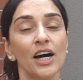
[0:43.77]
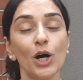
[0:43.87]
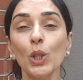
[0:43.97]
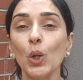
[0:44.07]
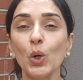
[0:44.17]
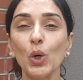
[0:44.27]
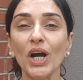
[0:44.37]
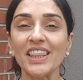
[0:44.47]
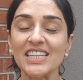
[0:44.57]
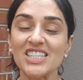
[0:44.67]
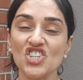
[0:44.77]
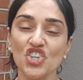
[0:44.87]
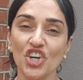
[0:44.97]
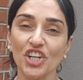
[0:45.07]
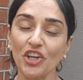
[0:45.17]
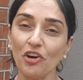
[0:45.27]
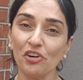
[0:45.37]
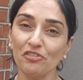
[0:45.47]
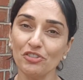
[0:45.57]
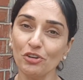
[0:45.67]
along this journey
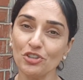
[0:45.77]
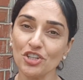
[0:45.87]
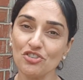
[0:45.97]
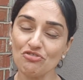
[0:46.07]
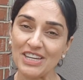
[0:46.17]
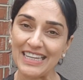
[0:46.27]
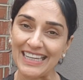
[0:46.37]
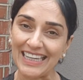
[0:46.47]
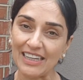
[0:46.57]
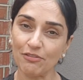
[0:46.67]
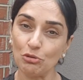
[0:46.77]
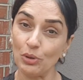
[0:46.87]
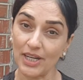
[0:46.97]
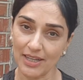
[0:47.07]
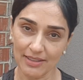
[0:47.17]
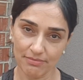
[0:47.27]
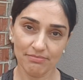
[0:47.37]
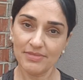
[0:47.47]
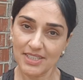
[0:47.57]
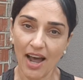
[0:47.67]
of not drinking for a
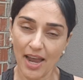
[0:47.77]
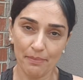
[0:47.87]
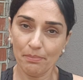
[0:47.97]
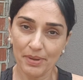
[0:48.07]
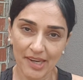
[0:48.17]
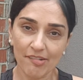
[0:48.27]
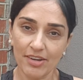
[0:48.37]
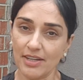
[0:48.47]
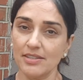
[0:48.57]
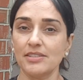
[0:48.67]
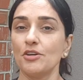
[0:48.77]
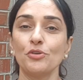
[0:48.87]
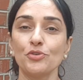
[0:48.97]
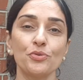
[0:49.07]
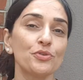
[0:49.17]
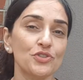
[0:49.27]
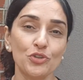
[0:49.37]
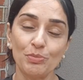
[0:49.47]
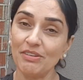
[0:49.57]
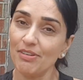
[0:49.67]
time period. So yours
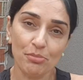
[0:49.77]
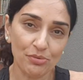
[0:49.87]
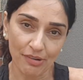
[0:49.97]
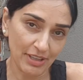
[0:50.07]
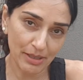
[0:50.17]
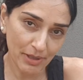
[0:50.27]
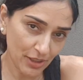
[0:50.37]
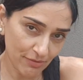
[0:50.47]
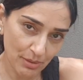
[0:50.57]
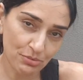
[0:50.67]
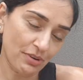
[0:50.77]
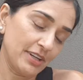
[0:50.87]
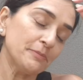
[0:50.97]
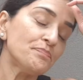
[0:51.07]
could be February, the month of February.